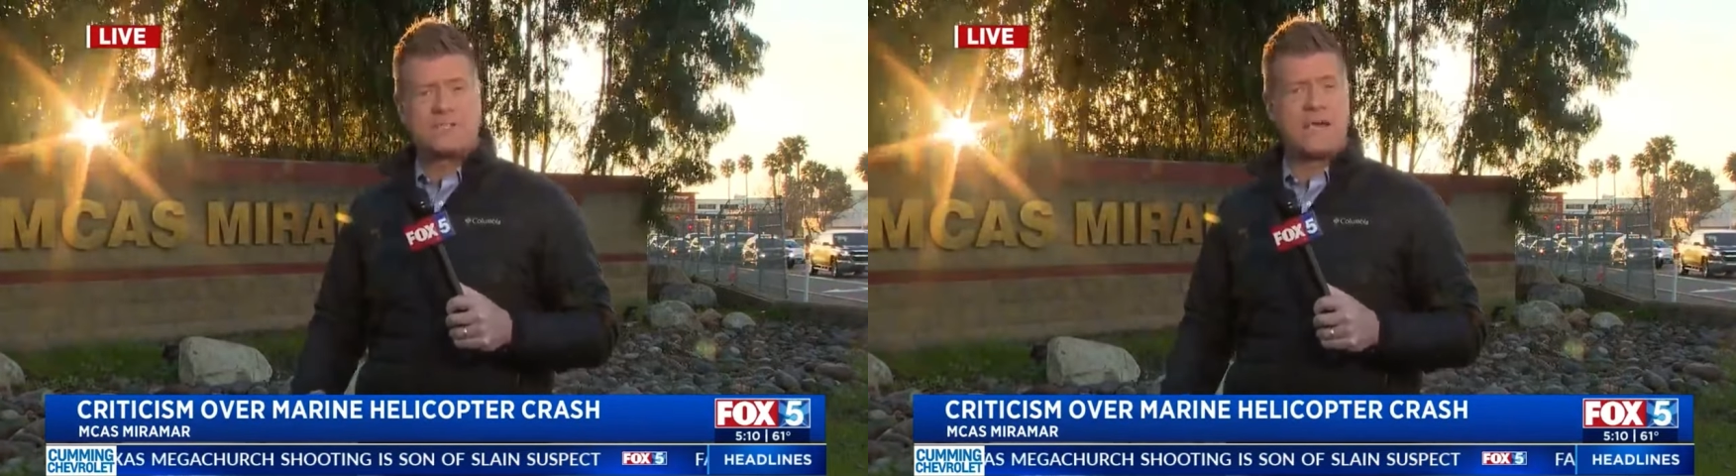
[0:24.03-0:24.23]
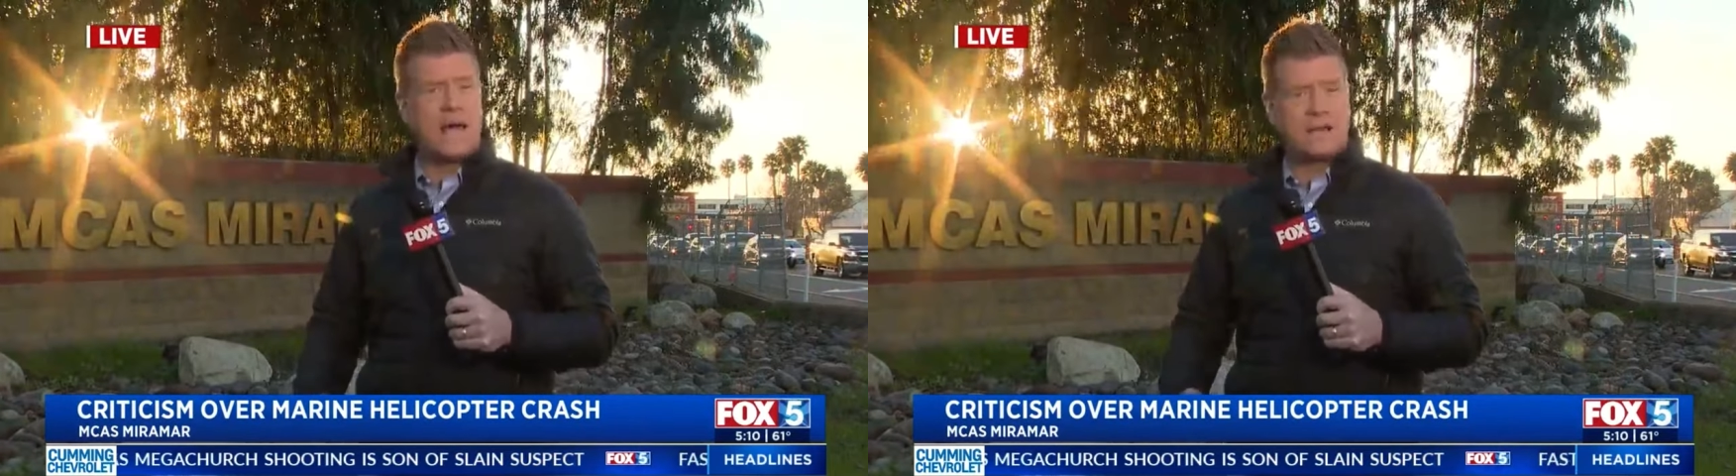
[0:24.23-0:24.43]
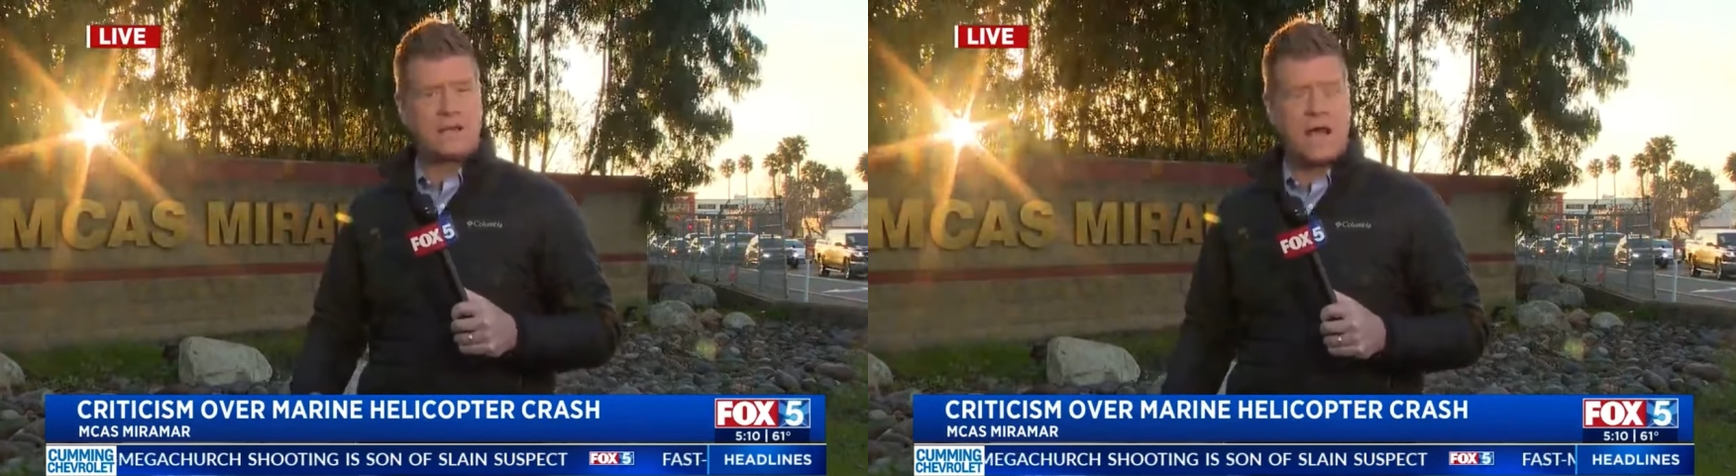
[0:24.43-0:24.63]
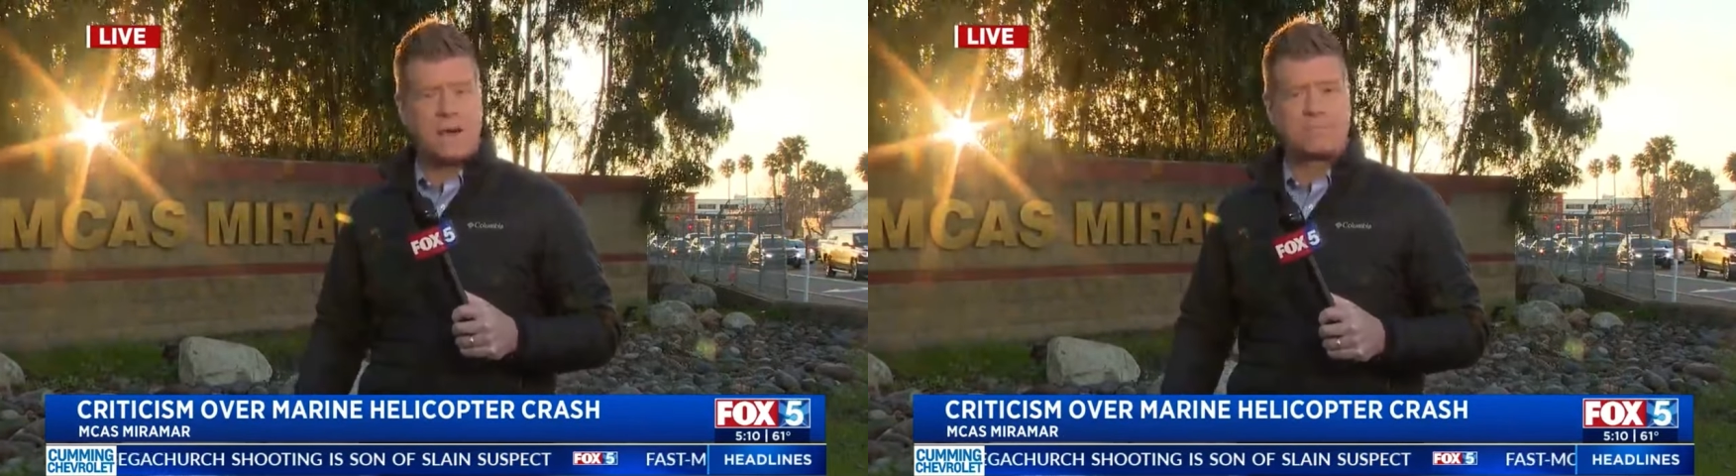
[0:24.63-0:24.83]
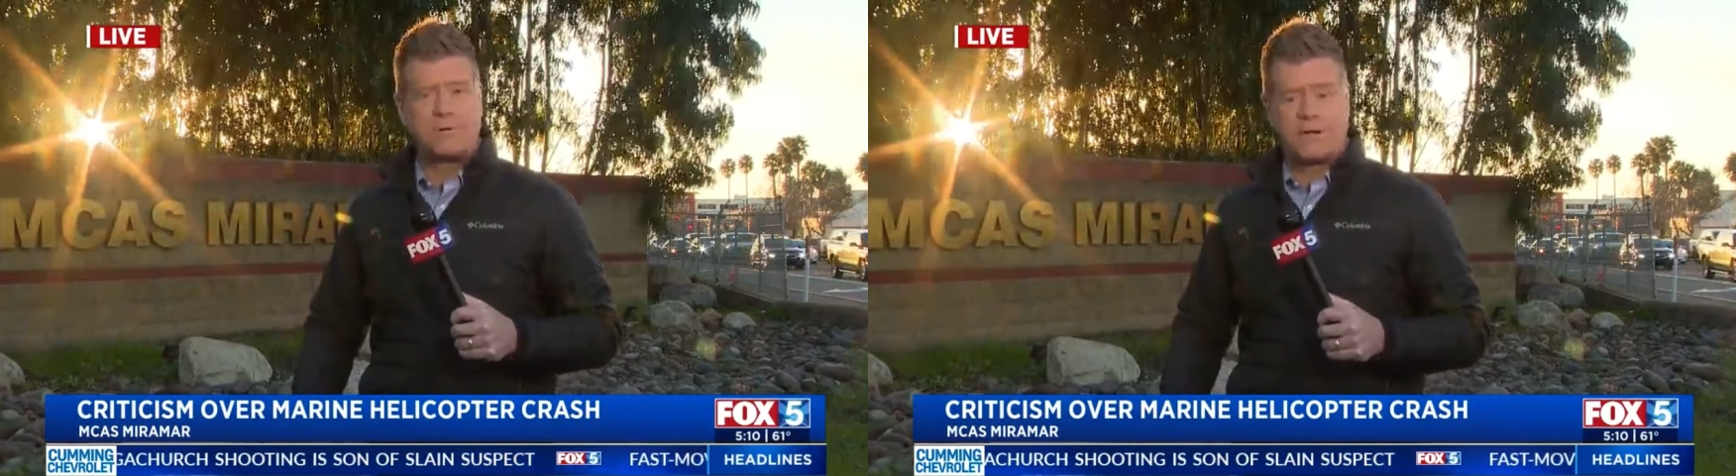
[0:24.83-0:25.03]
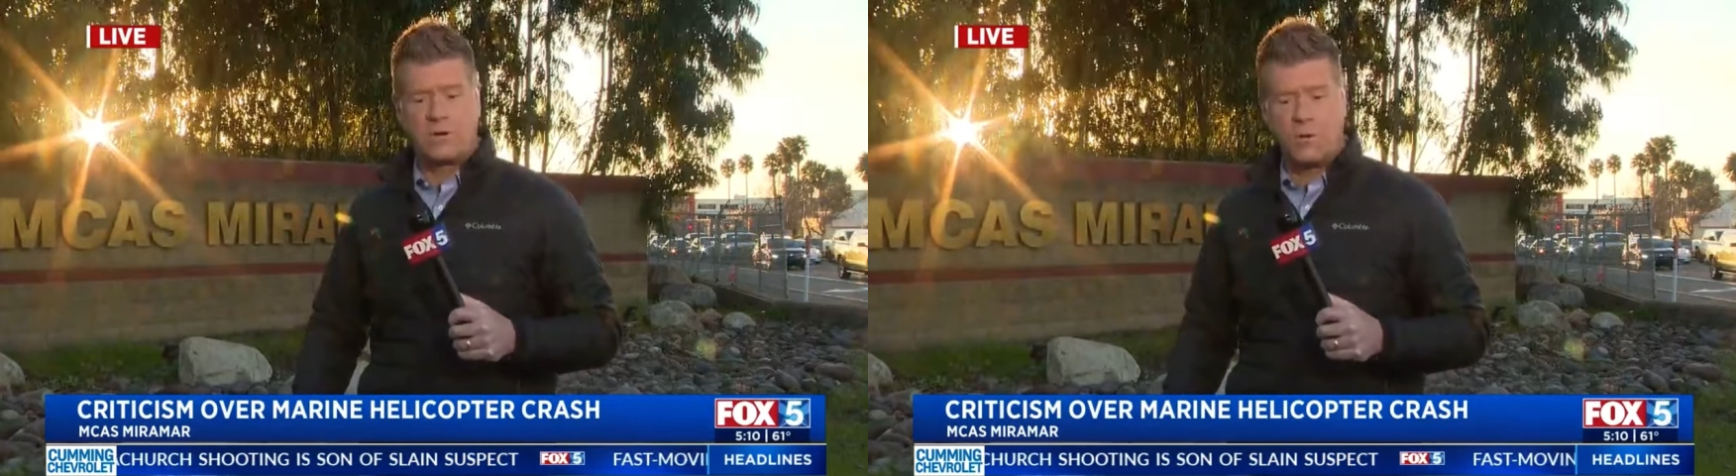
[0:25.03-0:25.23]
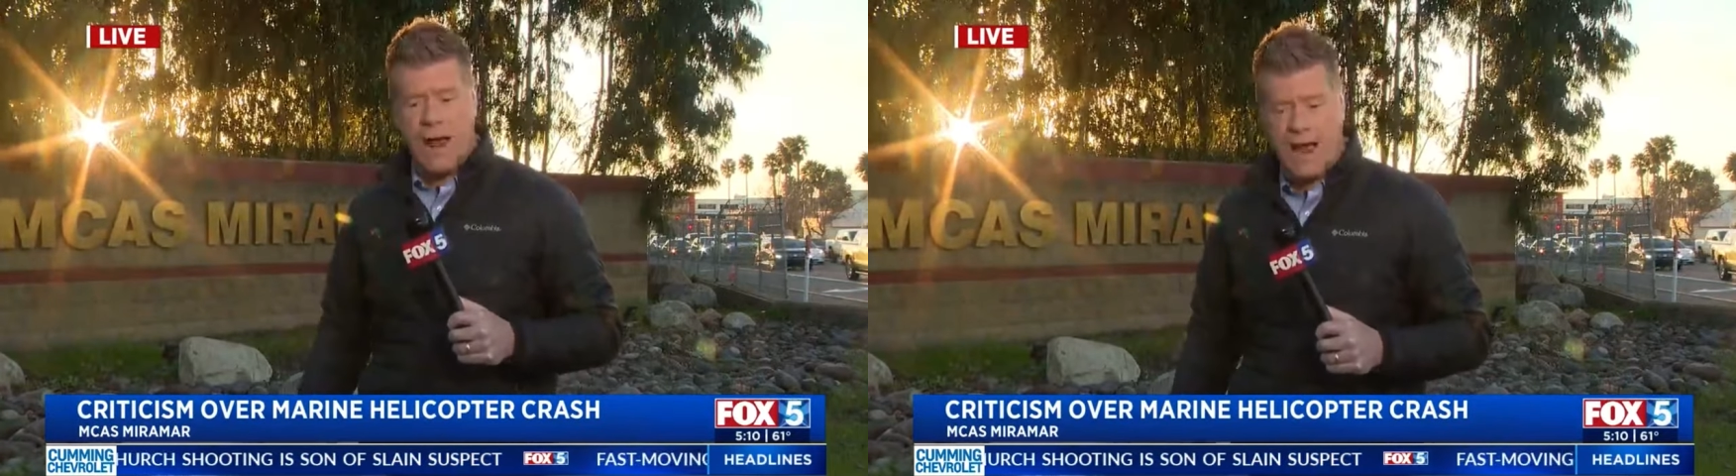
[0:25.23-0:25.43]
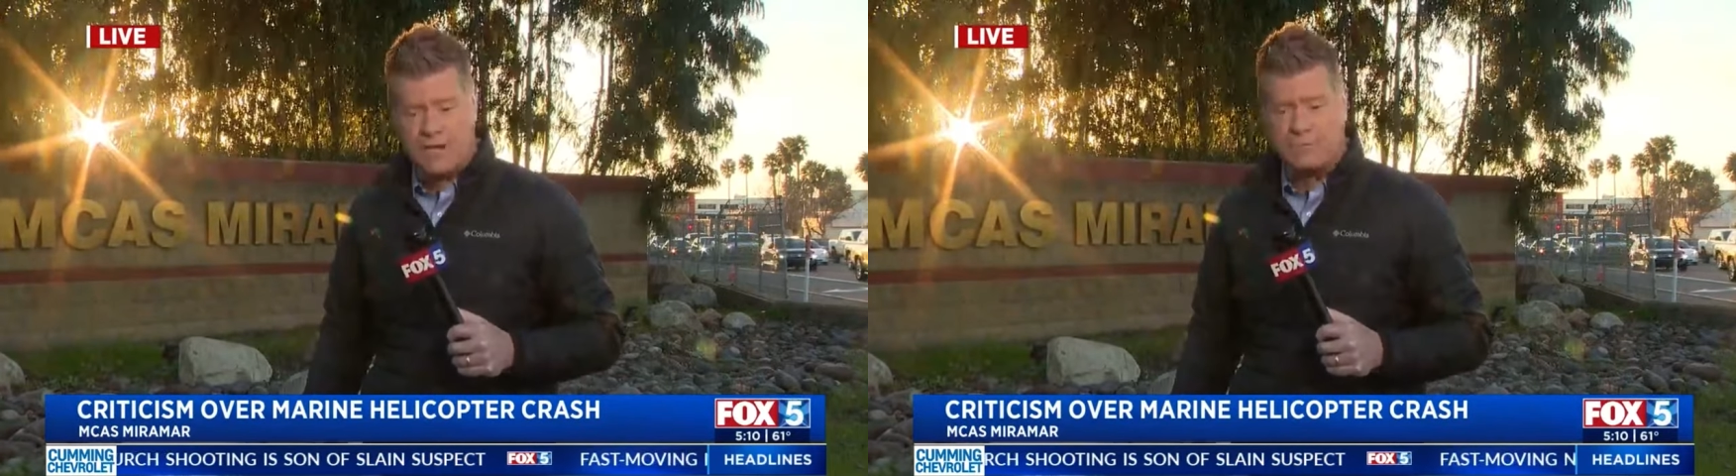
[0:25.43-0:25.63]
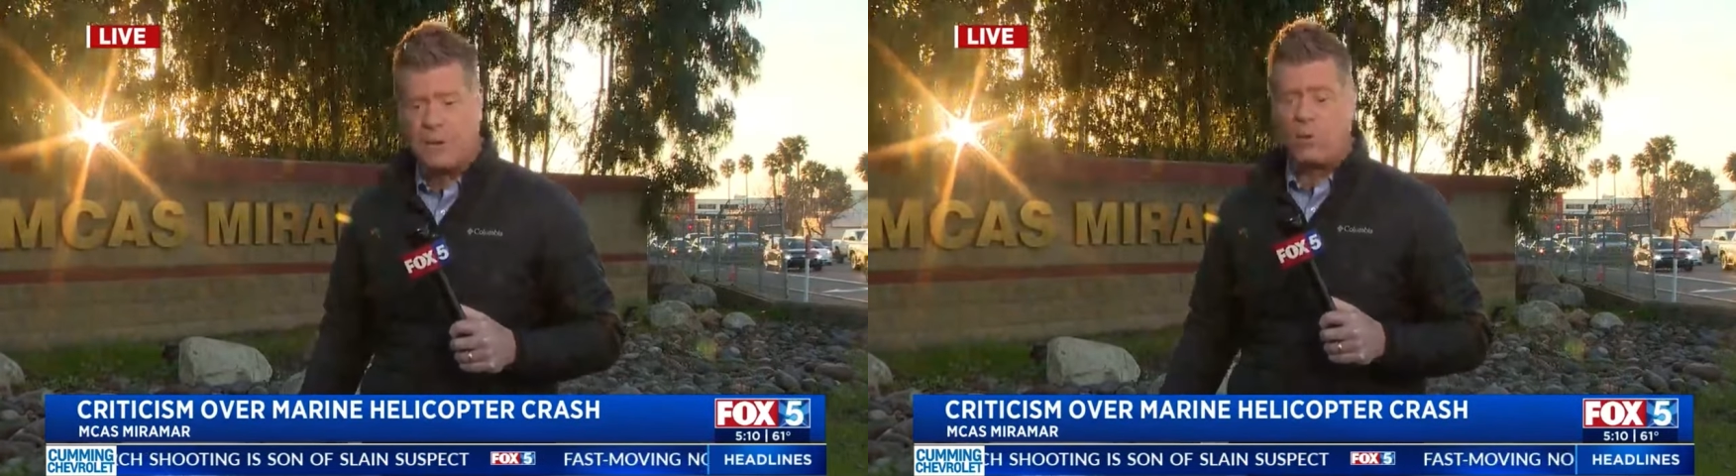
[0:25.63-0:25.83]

to the helicopter that crashed,